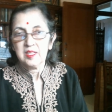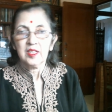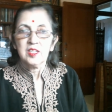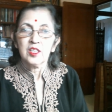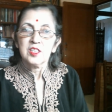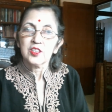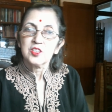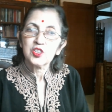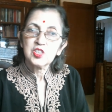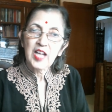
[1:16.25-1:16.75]

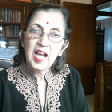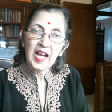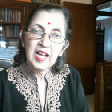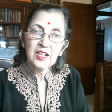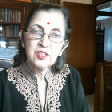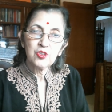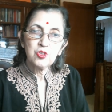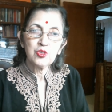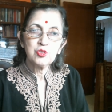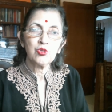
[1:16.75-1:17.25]
Shall
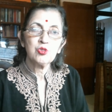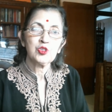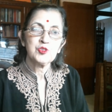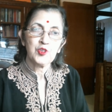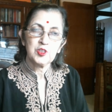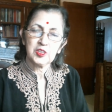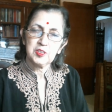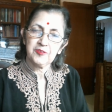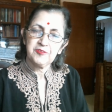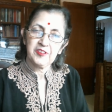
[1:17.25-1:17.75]
you use for
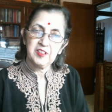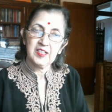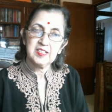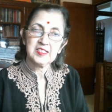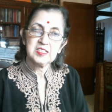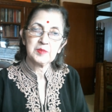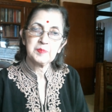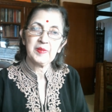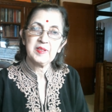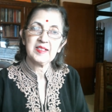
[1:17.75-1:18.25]
the
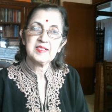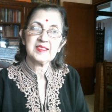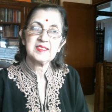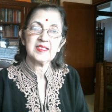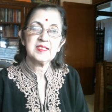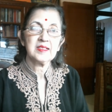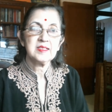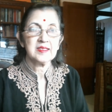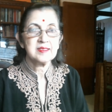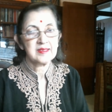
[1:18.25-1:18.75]
first person,
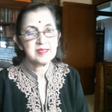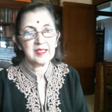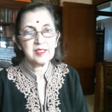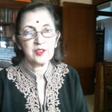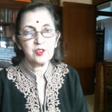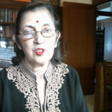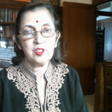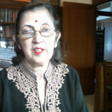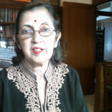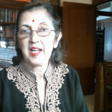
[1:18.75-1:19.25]

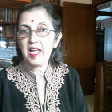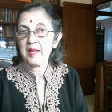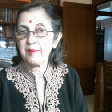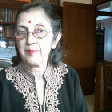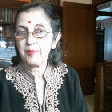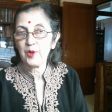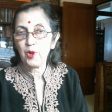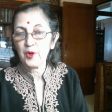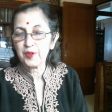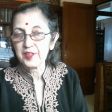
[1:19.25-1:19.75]
singular and
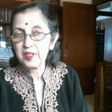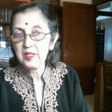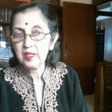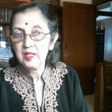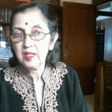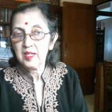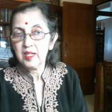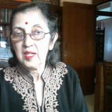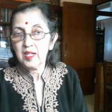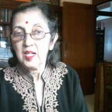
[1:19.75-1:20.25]
plural.
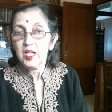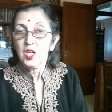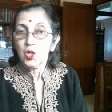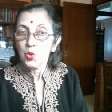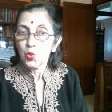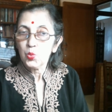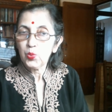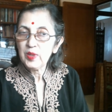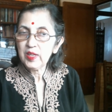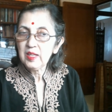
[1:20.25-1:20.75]

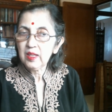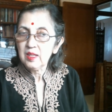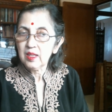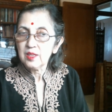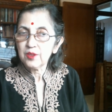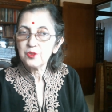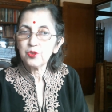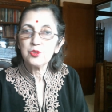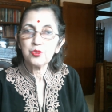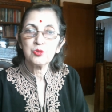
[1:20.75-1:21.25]
Will
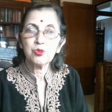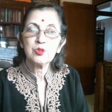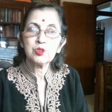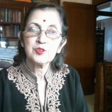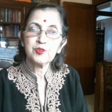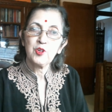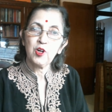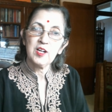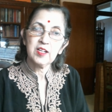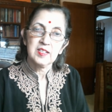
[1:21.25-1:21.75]
you use
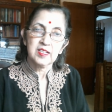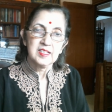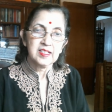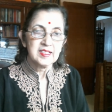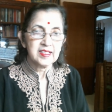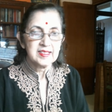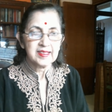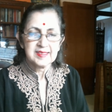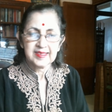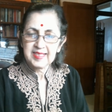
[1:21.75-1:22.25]
for
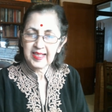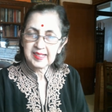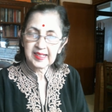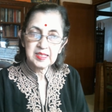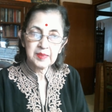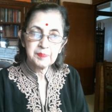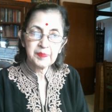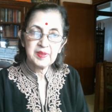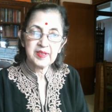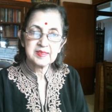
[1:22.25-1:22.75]

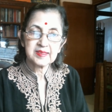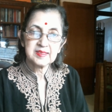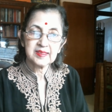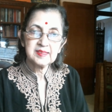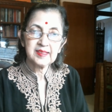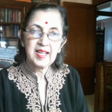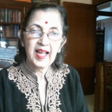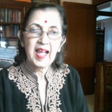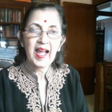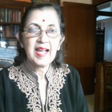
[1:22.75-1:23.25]
second person
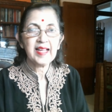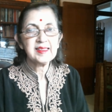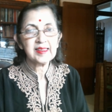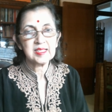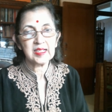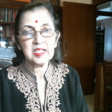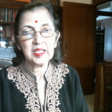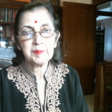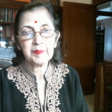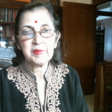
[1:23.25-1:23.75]
and
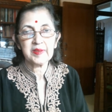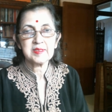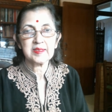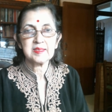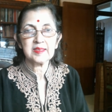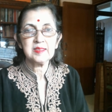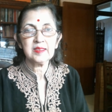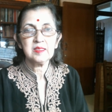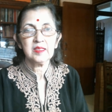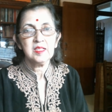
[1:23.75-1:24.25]
third
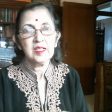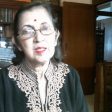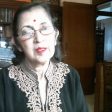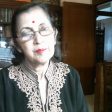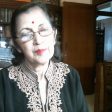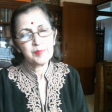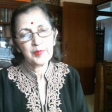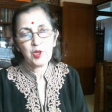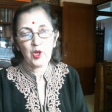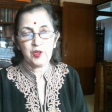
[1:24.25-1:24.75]
person,
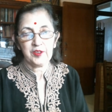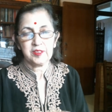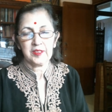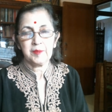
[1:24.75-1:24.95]
plural.